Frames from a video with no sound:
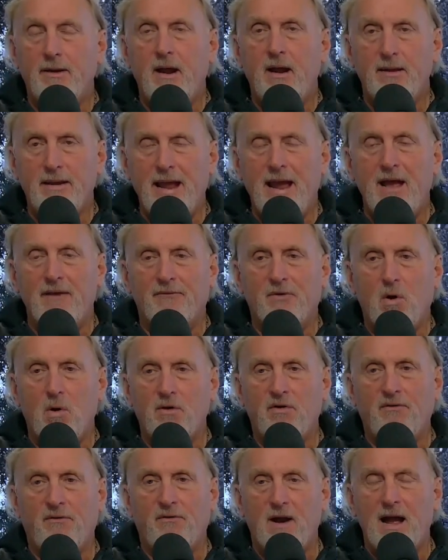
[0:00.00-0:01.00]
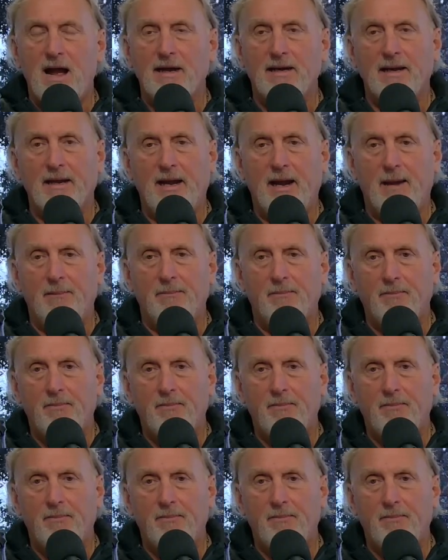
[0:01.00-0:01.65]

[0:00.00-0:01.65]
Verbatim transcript: Yeah, yeah, of course for a hockey game.